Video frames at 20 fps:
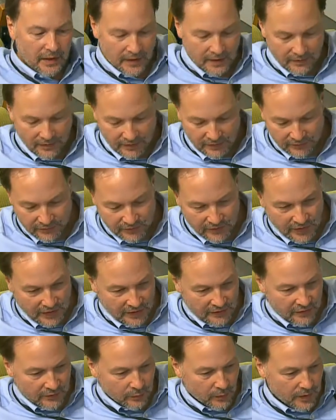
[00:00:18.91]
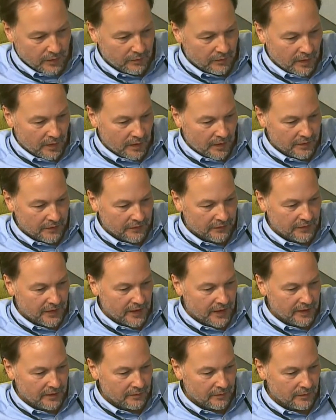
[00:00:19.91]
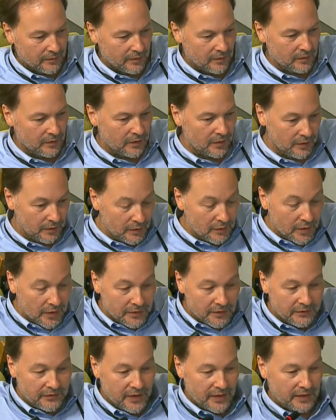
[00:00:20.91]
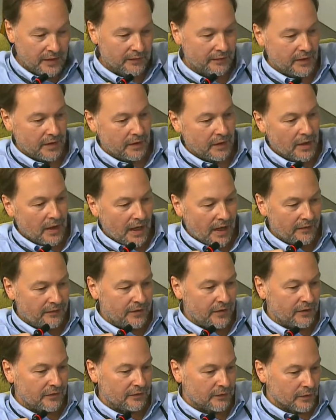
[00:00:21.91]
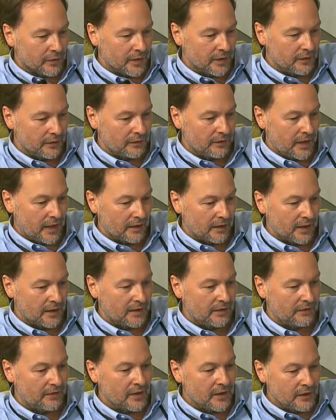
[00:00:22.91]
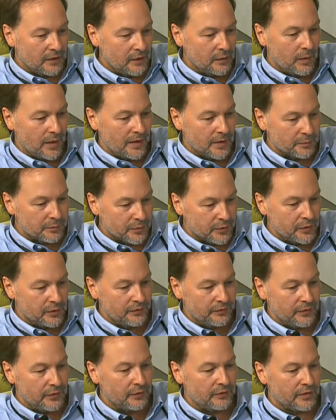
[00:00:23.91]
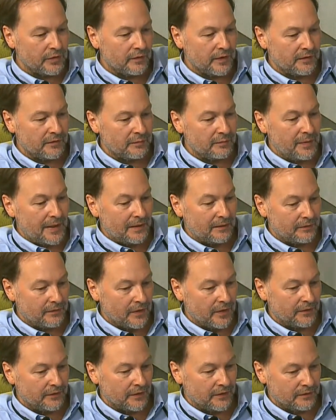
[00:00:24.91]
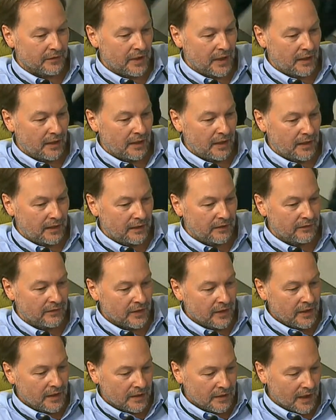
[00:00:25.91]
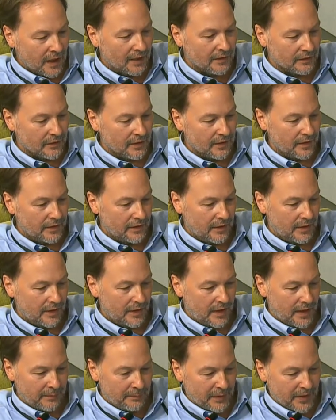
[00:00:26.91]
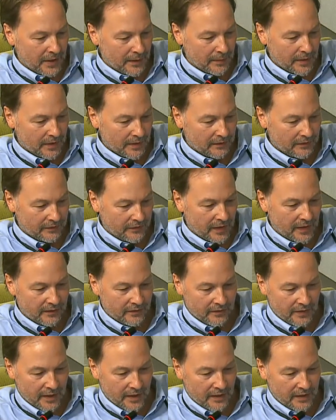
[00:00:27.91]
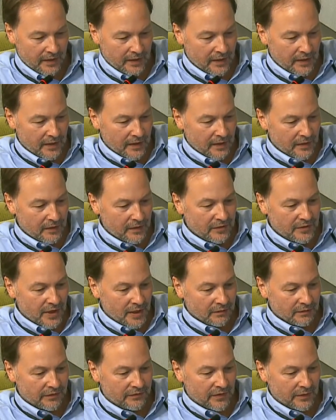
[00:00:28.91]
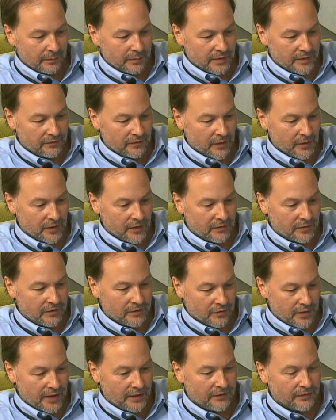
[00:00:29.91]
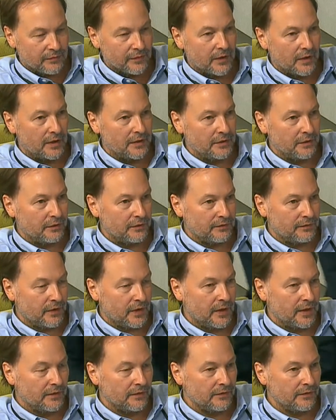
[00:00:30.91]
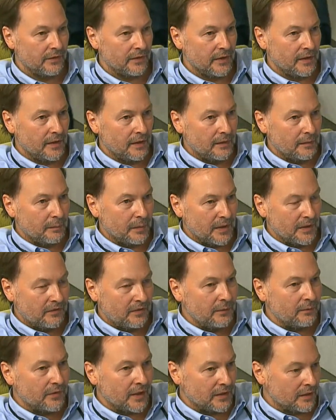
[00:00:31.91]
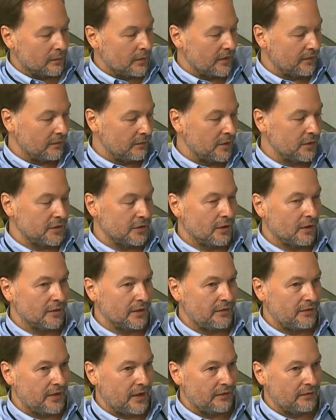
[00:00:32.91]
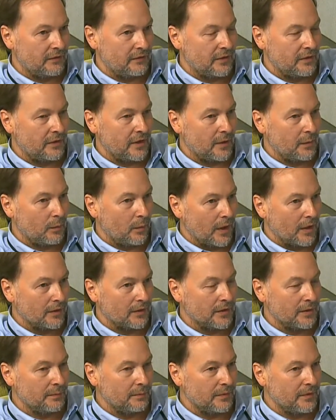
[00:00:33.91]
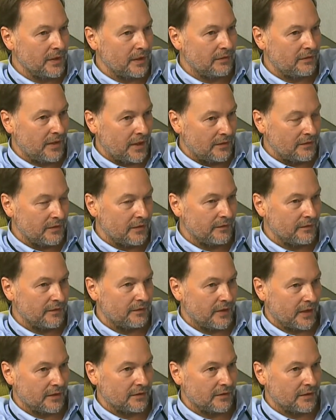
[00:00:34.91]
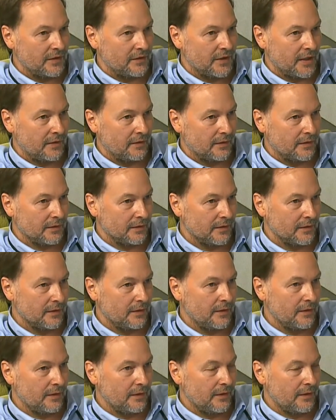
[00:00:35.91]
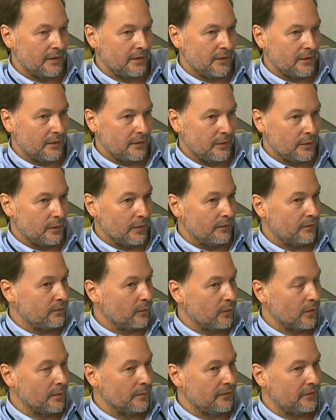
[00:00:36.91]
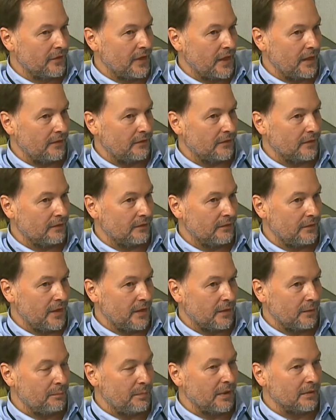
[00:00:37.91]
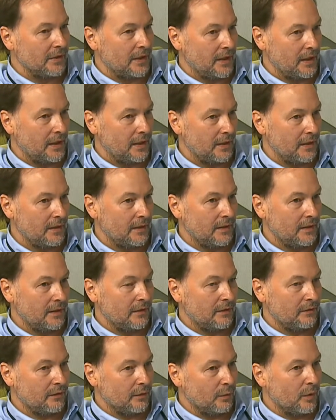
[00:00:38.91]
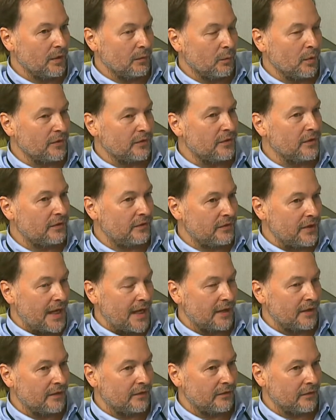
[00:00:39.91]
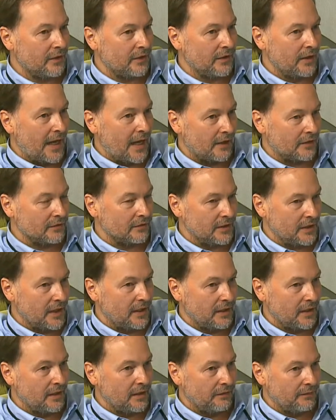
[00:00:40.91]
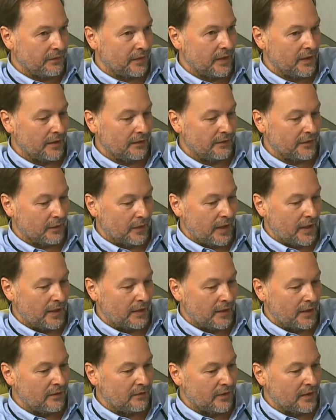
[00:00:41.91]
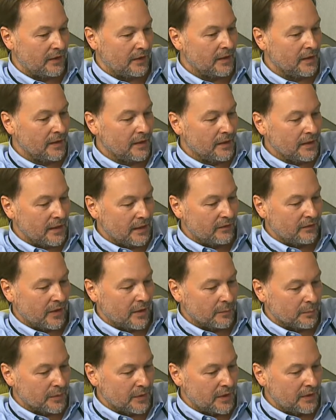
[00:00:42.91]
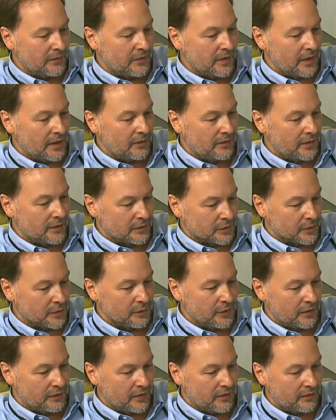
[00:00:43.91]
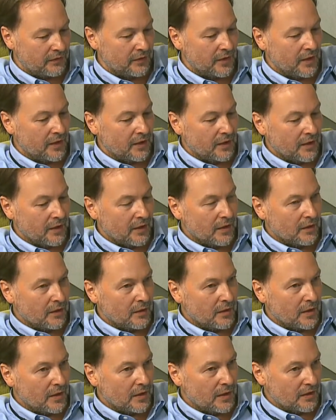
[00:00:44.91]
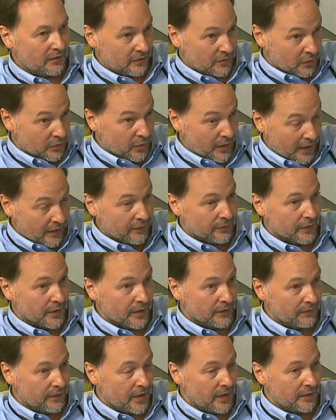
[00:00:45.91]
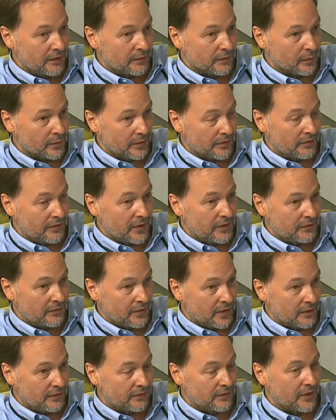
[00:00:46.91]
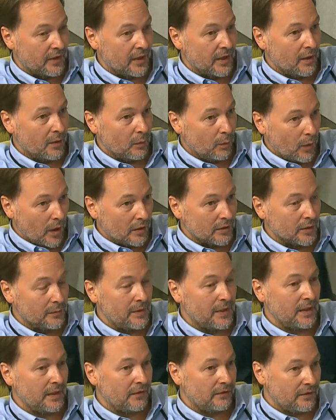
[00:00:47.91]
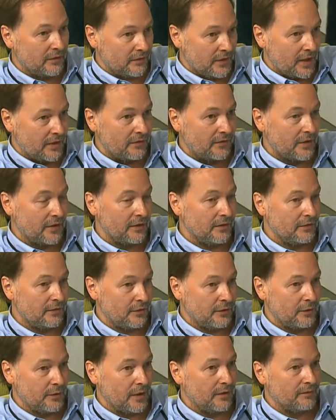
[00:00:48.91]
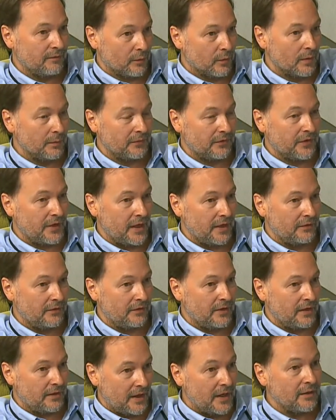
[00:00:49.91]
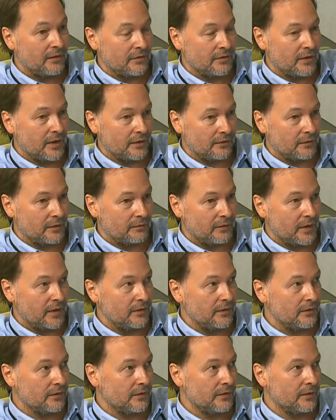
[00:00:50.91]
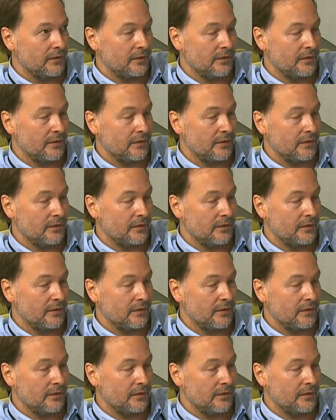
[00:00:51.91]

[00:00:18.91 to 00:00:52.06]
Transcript: And, and I just want to understand your understanding of it. I've seen a story whose headline is UN approves use of unspent funds on Haiti's cholera uh, epidemic and says that the General Assembly voted to transfer unused funds. But it seems like the resolution, all it says is that they welcome the intention of the Secretary General to inform states right. of their ability. So what, what's the status on actually getting any funds? And is it, is, it, is, it, is it true that this is transferring funds, or is this just welcoming his intention to inform states that they could transfer funds?